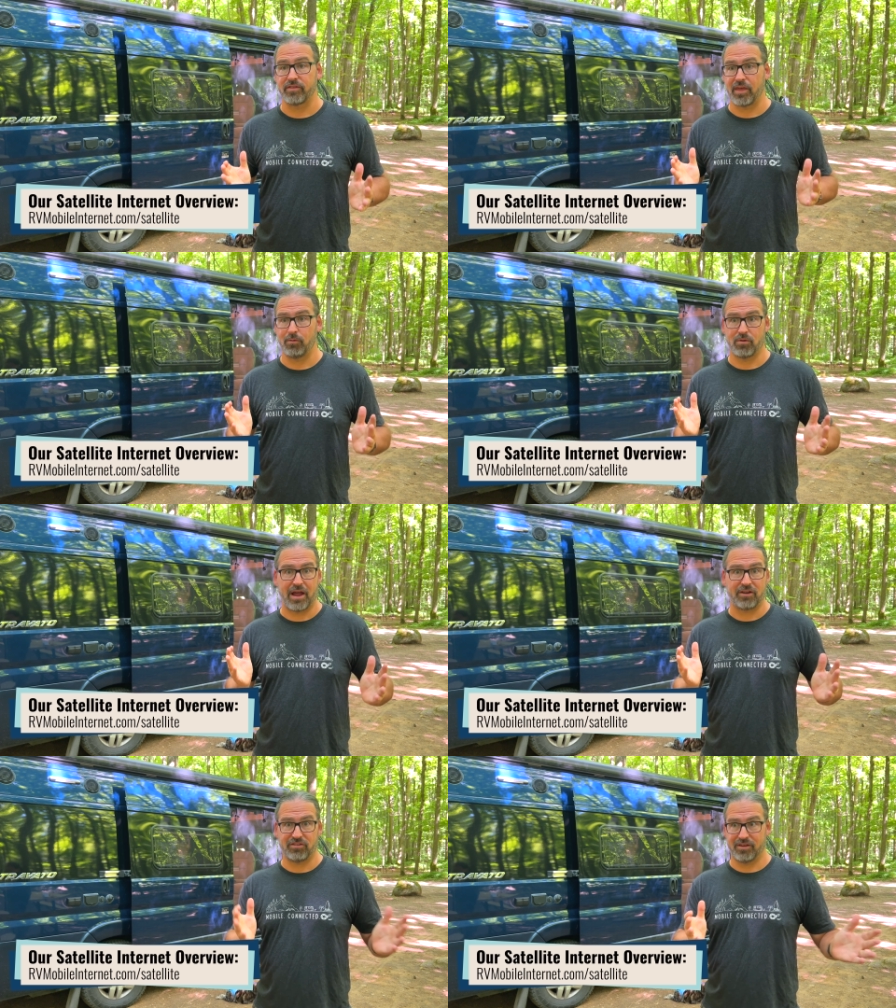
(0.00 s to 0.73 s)
They were
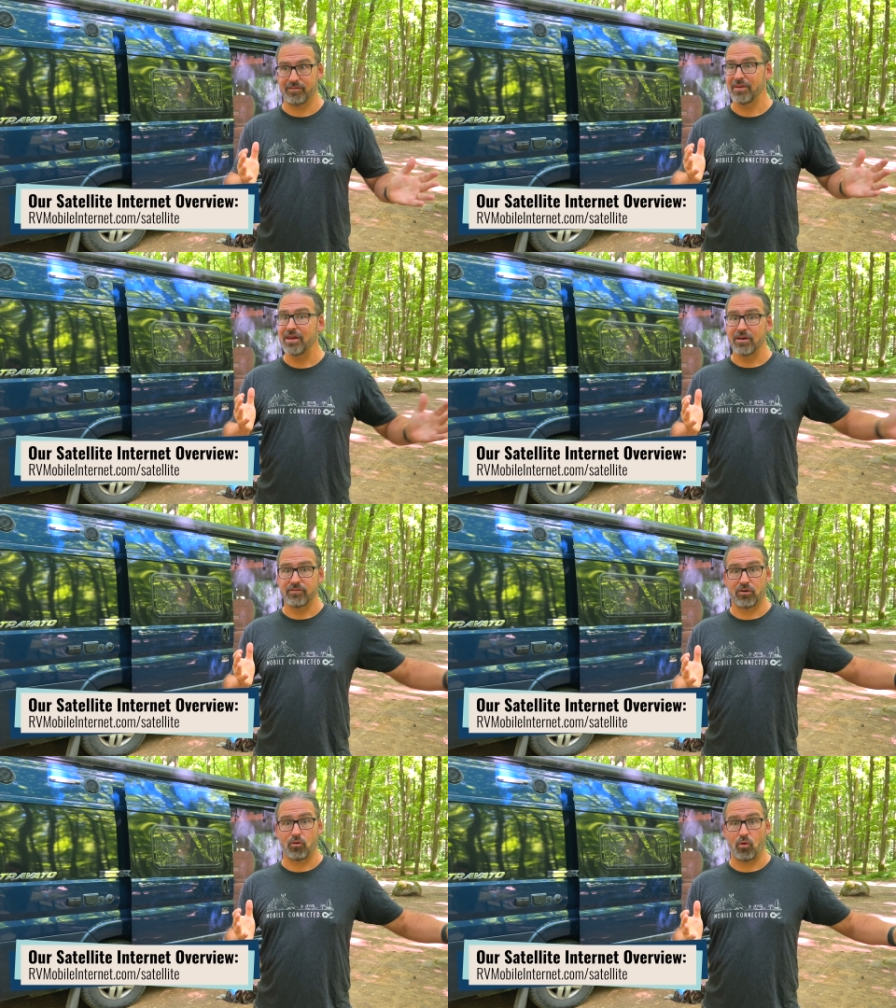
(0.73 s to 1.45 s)
actually,
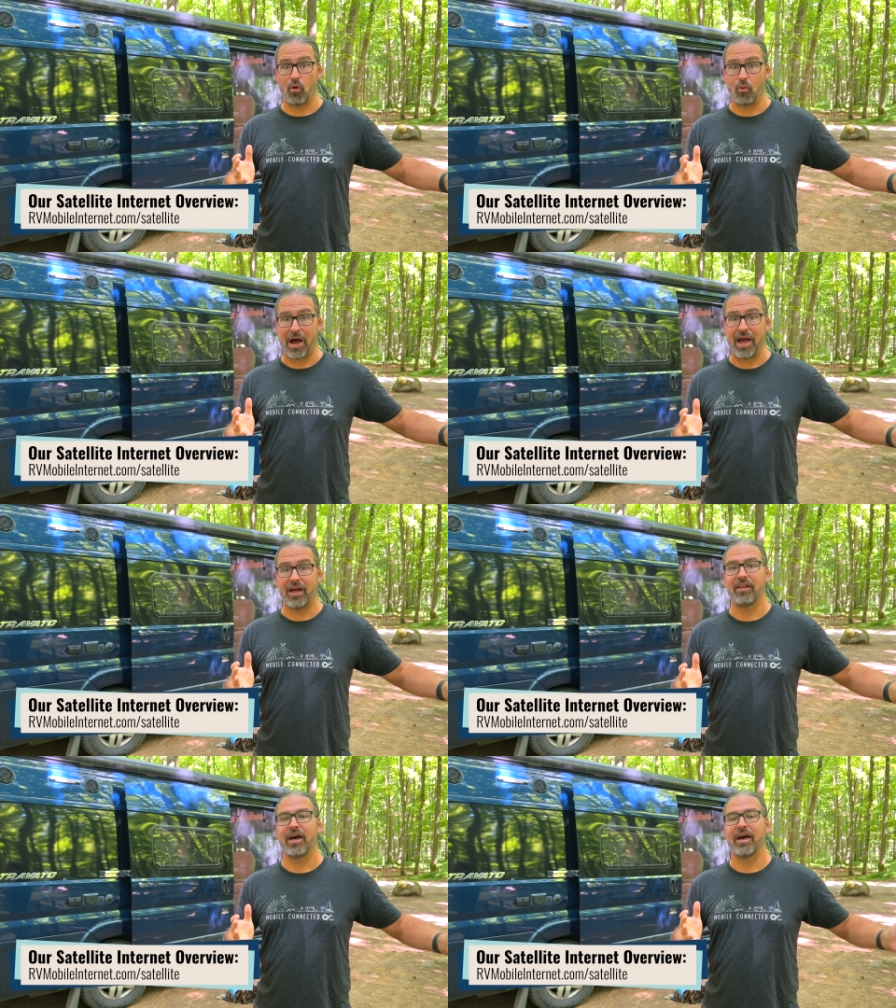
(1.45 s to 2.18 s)
for a while,